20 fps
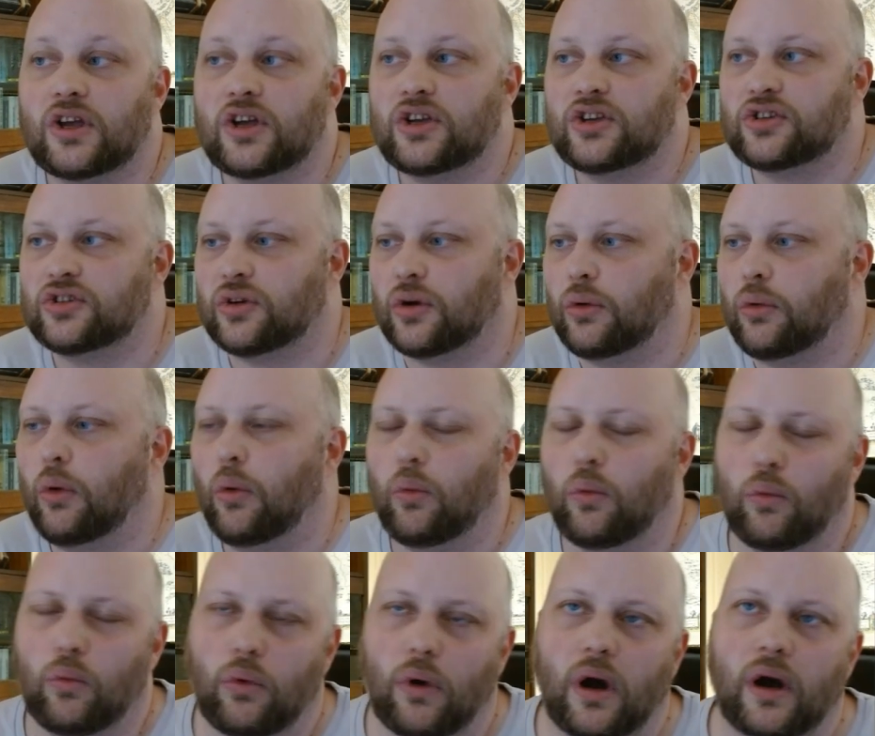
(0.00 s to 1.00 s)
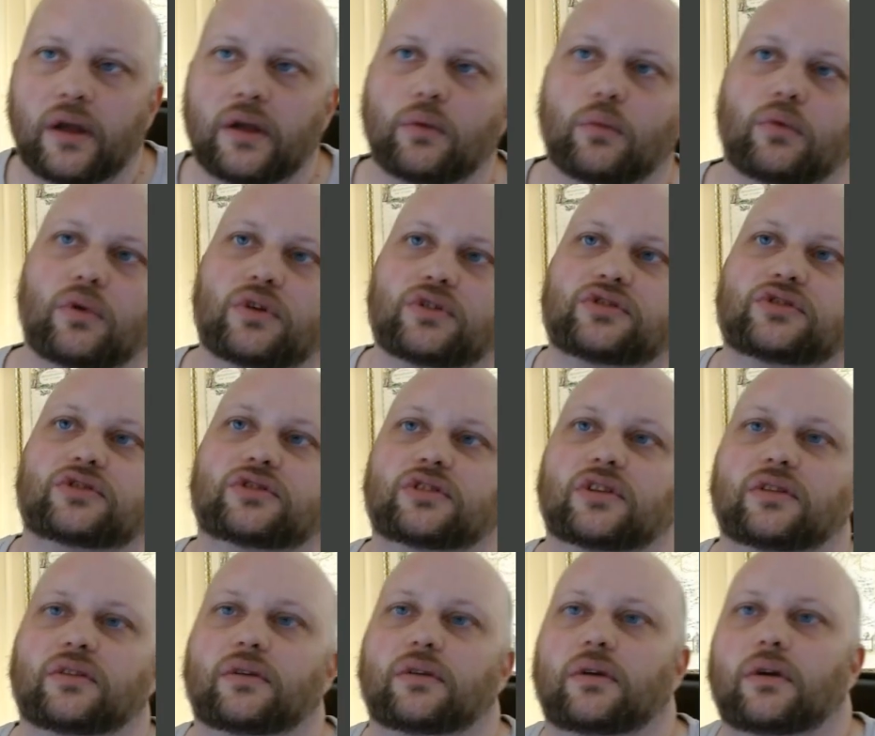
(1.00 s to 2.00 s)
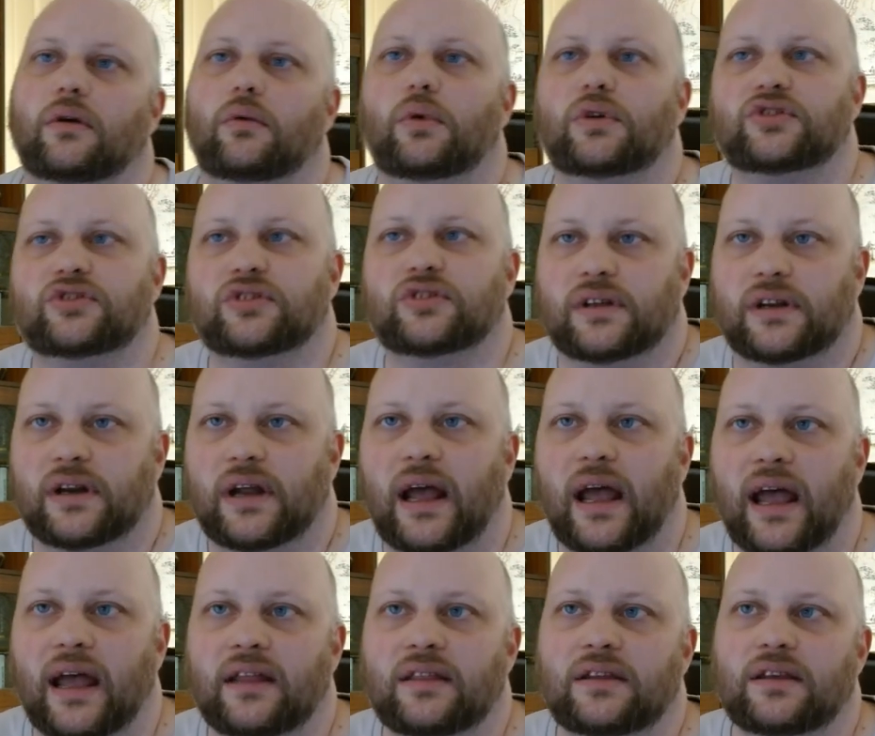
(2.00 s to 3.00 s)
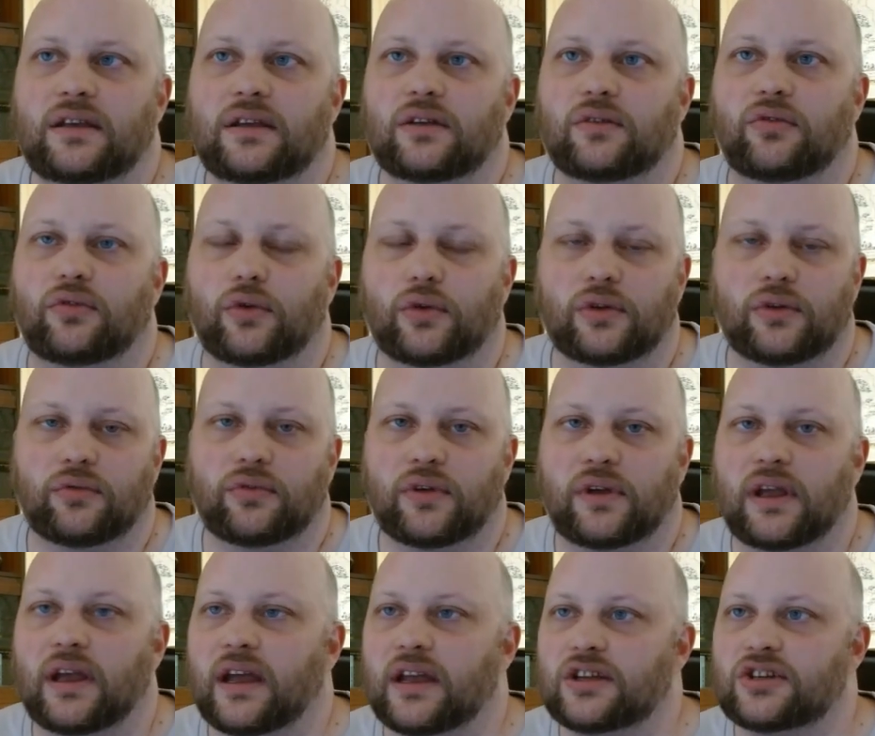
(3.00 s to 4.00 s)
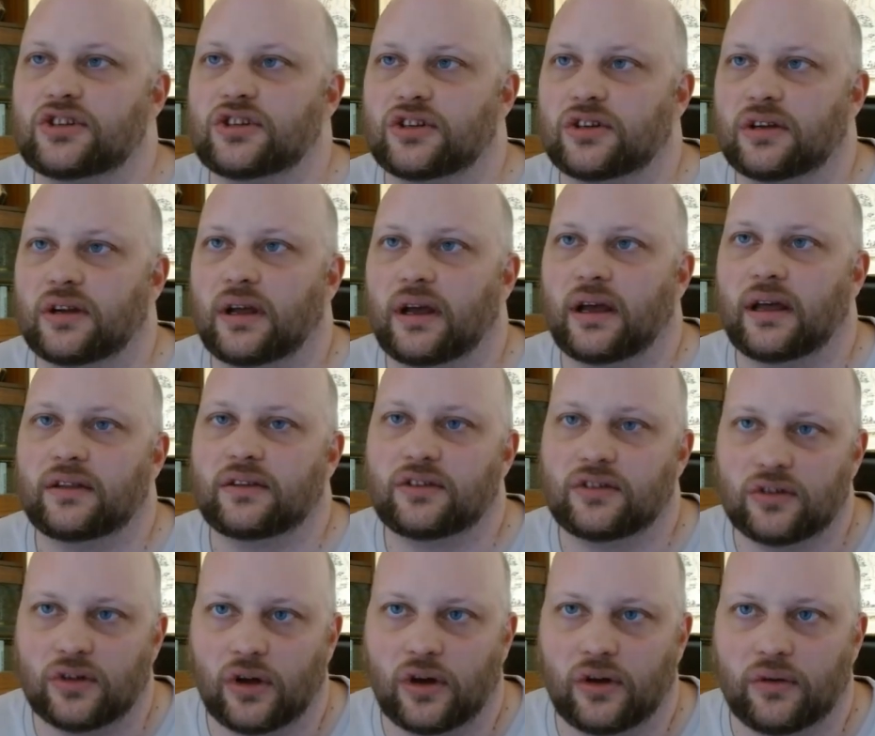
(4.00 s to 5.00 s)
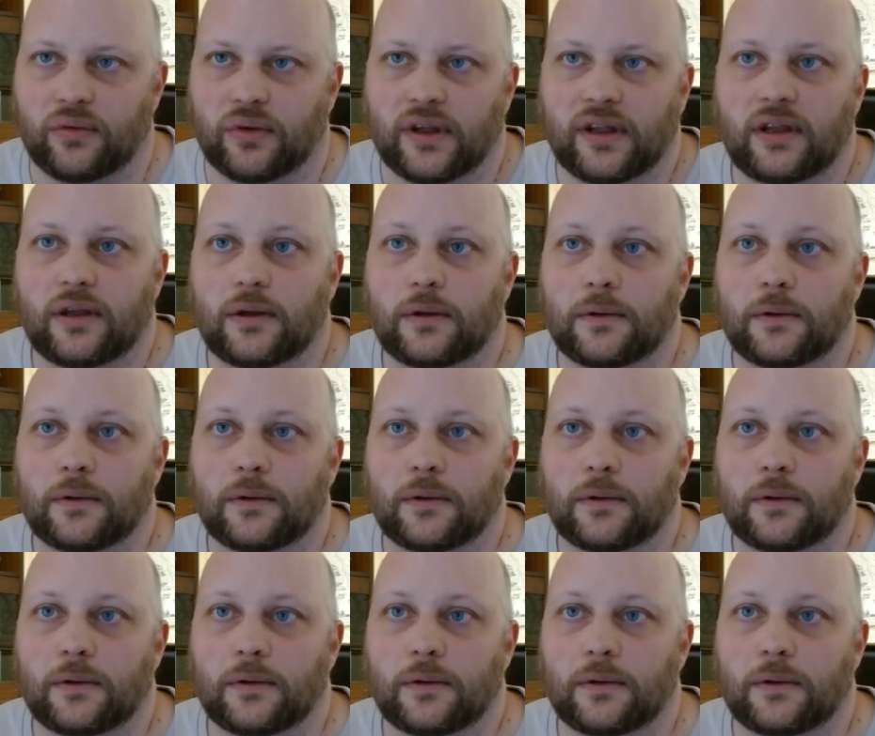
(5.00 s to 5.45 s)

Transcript: So why wasn't there any fortification at Narvik?